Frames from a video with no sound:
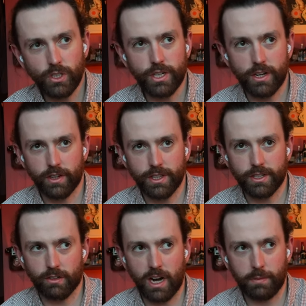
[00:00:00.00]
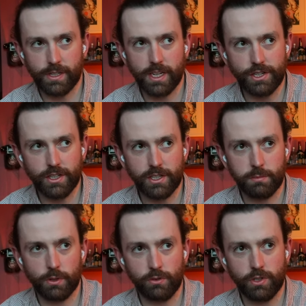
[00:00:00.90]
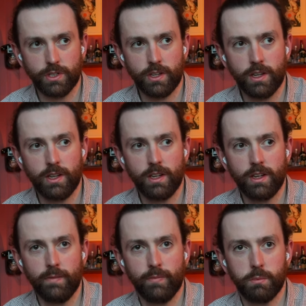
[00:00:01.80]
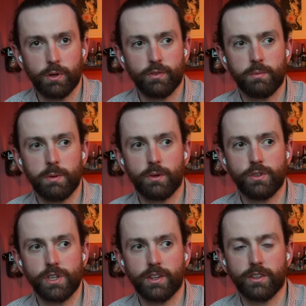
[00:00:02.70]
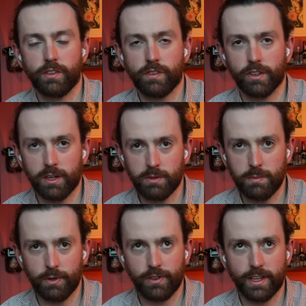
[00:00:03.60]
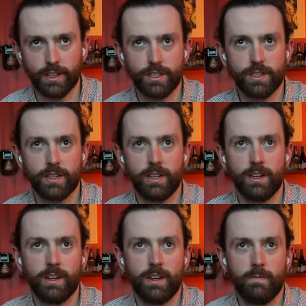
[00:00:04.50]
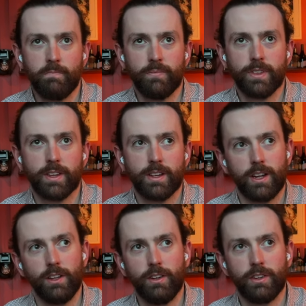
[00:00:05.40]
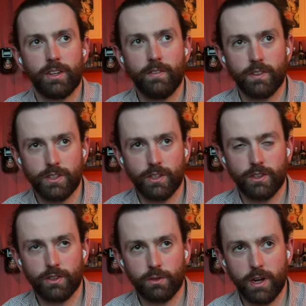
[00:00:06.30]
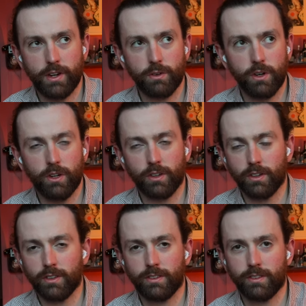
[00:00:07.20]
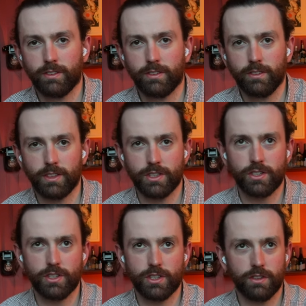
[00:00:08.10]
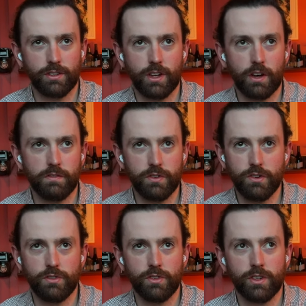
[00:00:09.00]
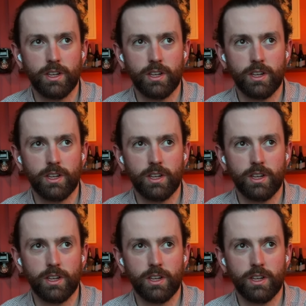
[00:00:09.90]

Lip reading: Generally, it's to grab attention, I suppose. But for the people who genuinely feel that way about things, a lot of the time it's not that they're right or wrong. It's just a view.